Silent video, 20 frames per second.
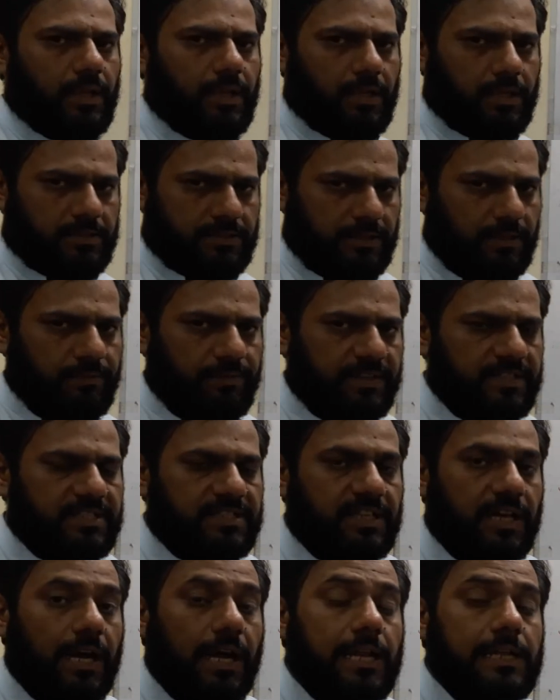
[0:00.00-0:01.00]
Someone
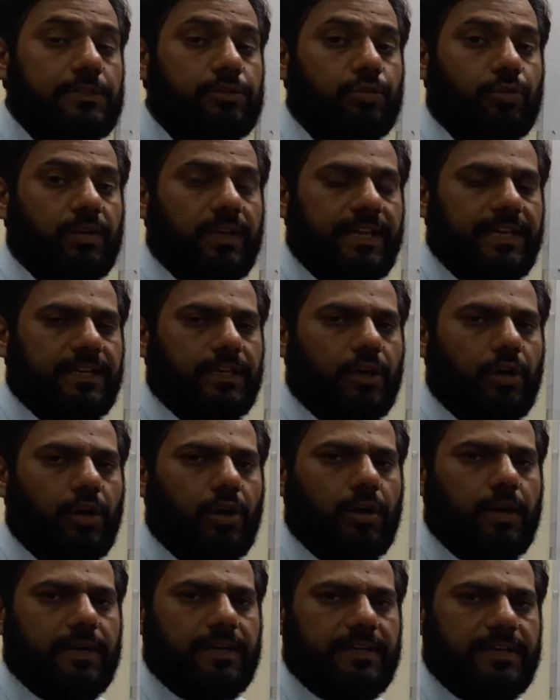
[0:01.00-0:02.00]
is also like
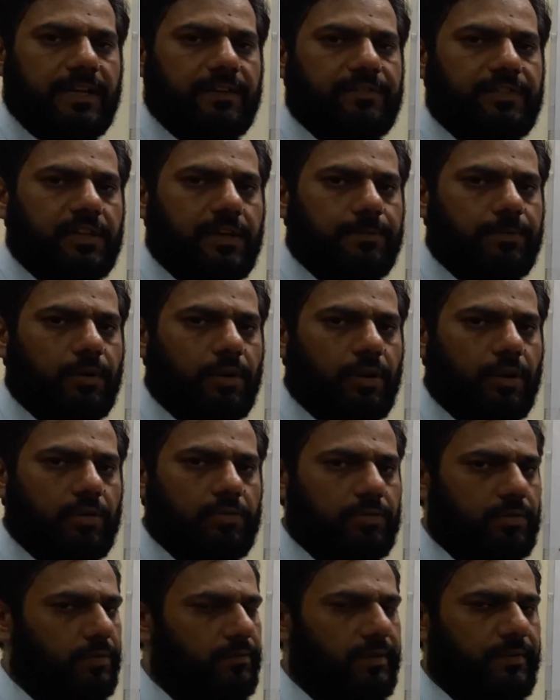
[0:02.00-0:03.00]
a indefinite
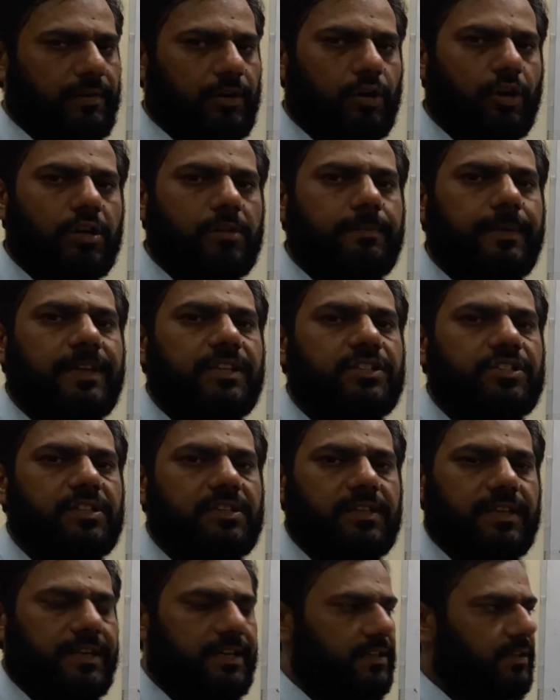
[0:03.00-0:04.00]
pronoun. We will not mention
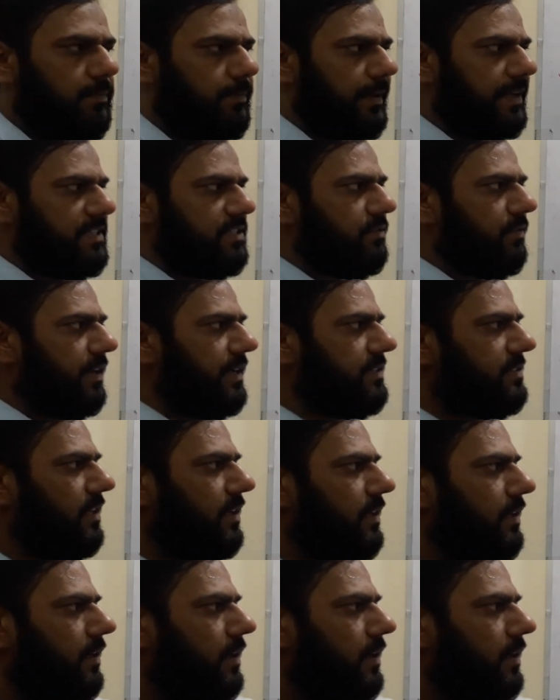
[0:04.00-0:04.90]
in the passive voice.